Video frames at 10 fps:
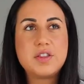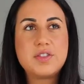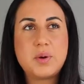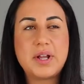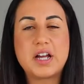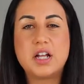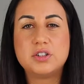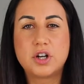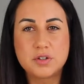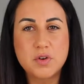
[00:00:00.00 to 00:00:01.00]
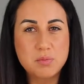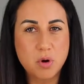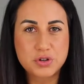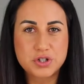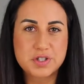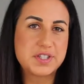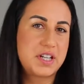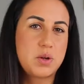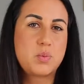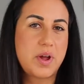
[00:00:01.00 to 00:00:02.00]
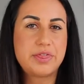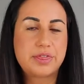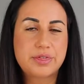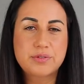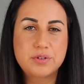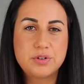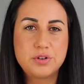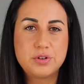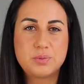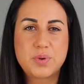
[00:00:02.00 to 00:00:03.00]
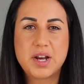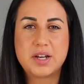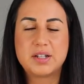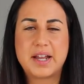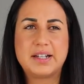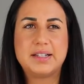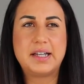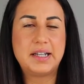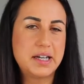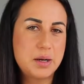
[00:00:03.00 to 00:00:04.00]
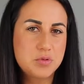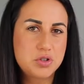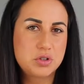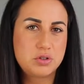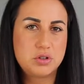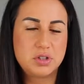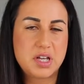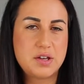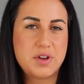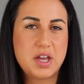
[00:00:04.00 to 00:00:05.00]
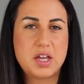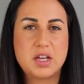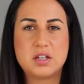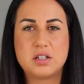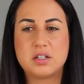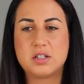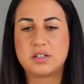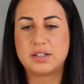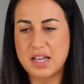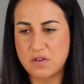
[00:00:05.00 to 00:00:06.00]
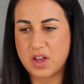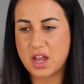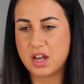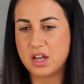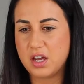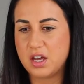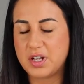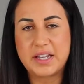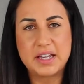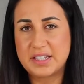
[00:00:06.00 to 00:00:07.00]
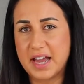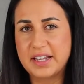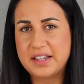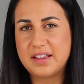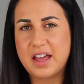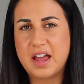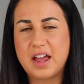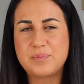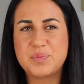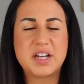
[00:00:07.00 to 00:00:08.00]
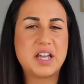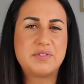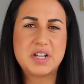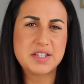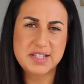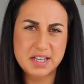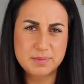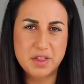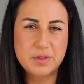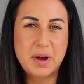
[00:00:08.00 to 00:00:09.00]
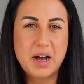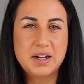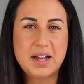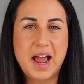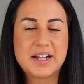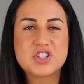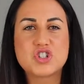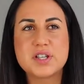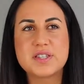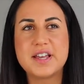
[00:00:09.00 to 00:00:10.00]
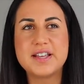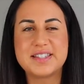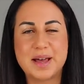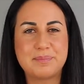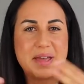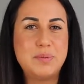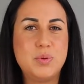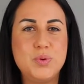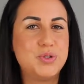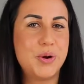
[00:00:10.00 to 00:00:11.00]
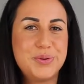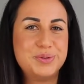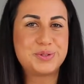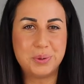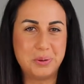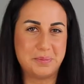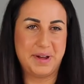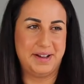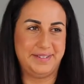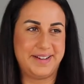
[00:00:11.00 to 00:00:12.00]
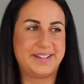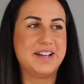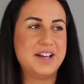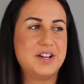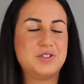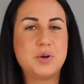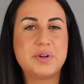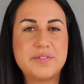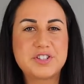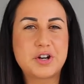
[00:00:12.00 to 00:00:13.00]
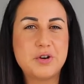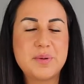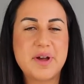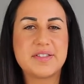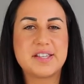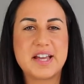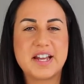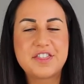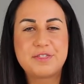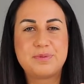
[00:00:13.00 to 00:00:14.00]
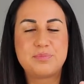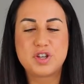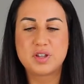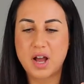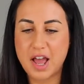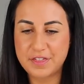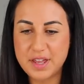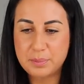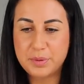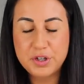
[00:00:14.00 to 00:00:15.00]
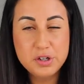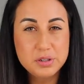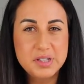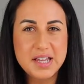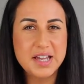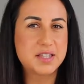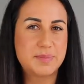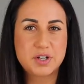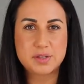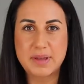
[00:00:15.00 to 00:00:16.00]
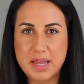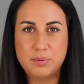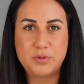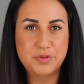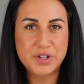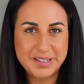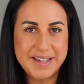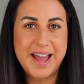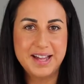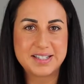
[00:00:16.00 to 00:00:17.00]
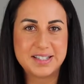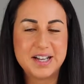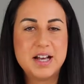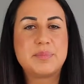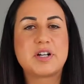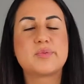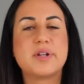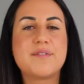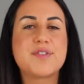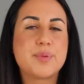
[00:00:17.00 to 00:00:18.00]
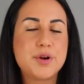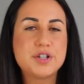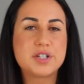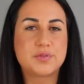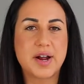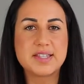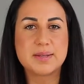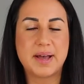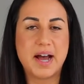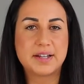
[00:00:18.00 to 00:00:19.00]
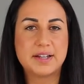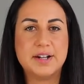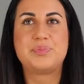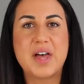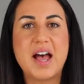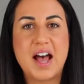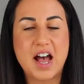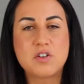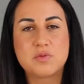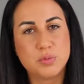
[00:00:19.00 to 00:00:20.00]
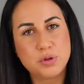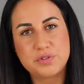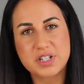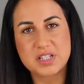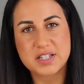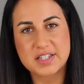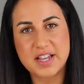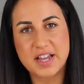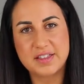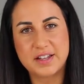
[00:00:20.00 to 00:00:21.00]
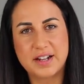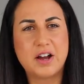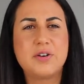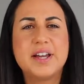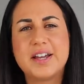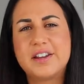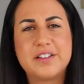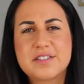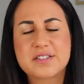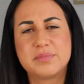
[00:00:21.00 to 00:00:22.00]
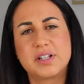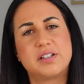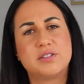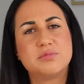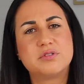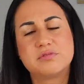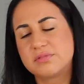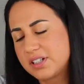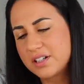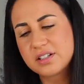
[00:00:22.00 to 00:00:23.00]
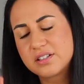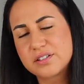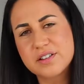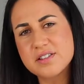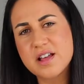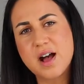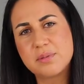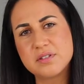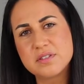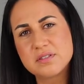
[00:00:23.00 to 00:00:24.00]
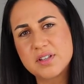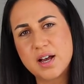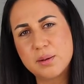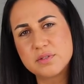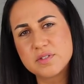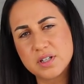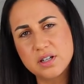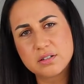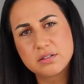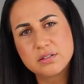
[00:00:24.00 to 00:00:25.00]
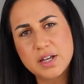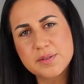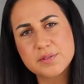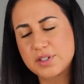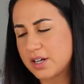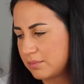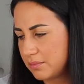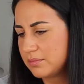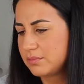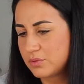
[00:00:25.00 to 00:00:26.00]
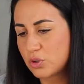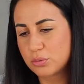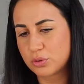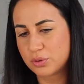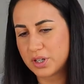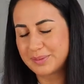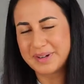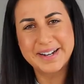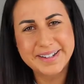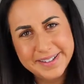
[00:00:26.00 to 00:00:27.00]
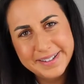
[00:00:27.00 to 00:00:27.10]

There were like a lot of emotions that I went through when like leading up to leaving, like getting there, and even at the 6 month mark. And it's just things that people don't talk about. Like no one ever told me about this. And I think purely it's because people forget. Because when I've spoken to friends about it that have moved interstate, they're like, oh yeah, no, that's completely normal. Like, yeah, that happens. That happens. Yeah. Normal. I'm like,